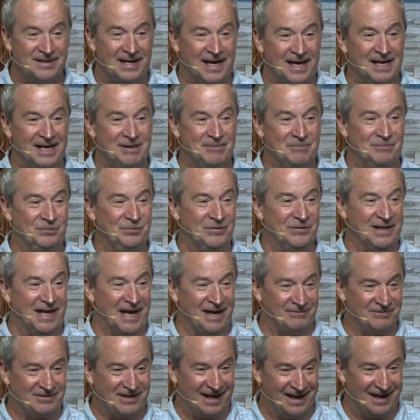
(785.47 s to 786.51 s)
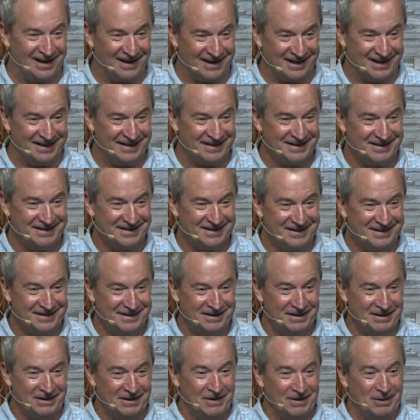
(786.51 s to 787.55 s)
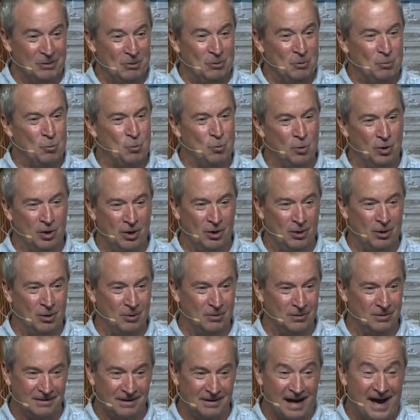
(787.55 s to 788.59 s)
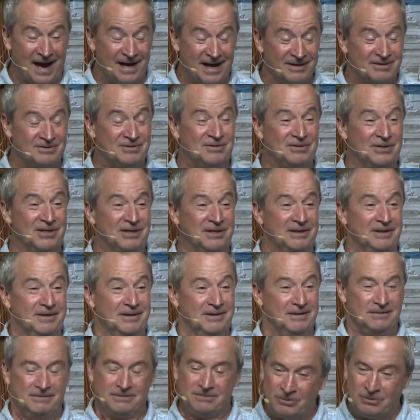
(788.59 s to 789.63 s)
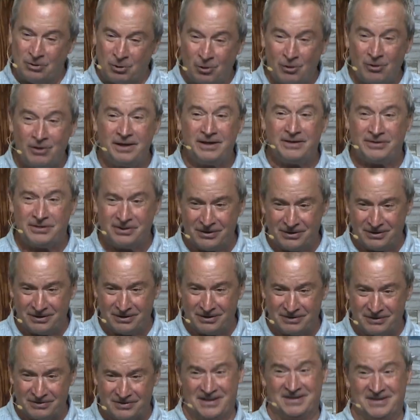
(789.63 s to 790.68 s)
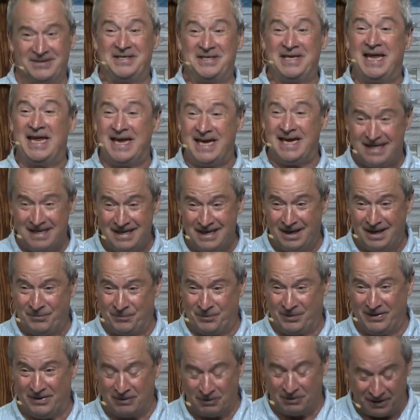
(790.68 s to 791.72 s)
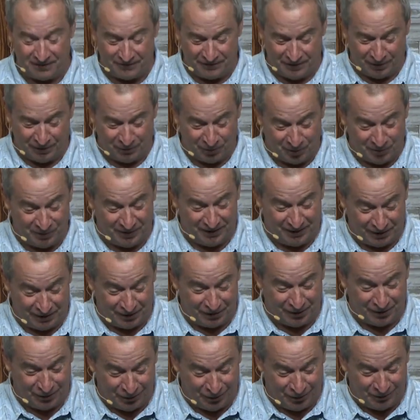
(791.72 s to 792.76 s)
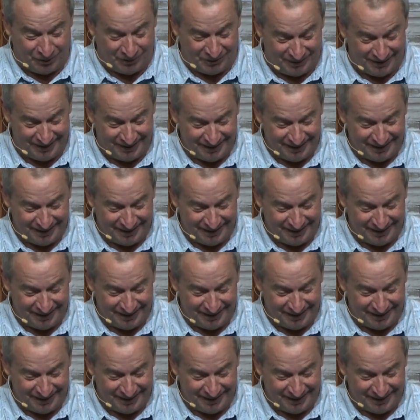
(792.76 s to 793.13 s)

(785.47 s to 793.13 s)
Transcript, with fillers: name Naphtali. Whoa. As the Torah turns. It's heating up in the living room of their home.